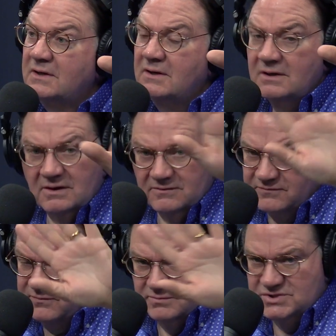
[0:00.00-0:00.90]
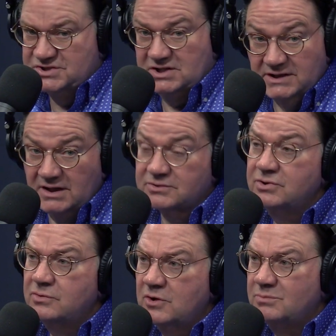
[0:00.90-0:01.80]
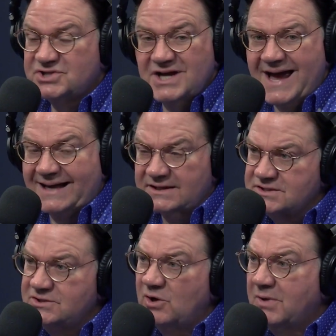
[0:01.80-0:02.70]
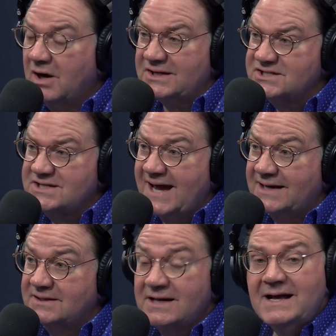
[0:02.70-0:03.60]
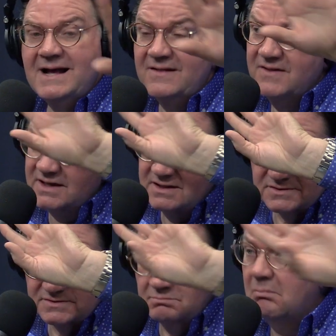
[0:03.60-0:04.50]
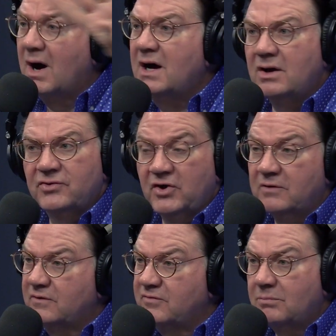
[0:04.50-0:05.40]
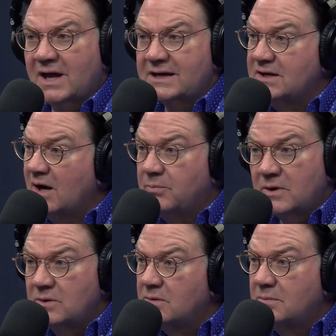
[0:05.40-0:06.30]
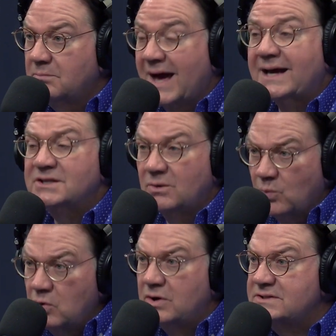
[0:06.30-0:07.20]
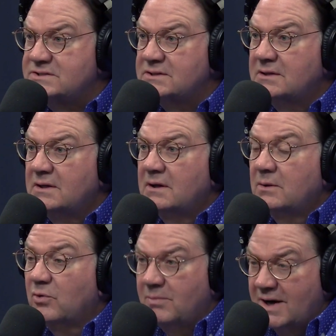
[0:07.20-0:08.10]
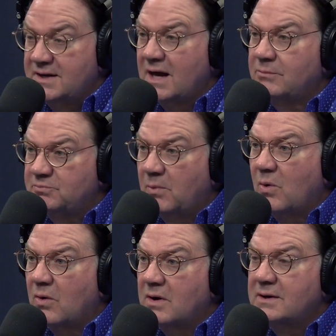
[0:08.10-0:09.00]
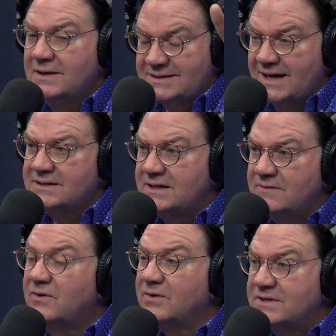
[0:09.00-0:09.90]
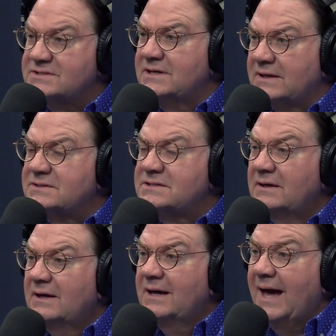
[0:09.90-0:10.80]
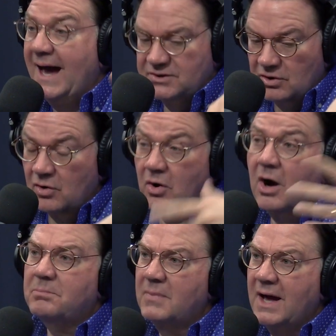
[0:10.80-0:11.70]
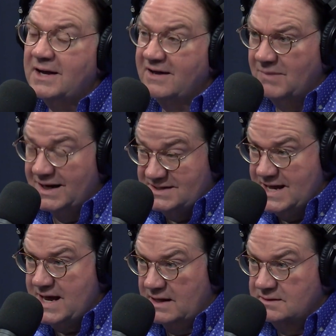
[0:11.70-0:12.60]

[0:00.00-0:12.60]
of just a little 2-room shack that's still barely standing that is miles off of a blacktop road back in the woods where my dad was born in 1936. And to grow up and have my dad,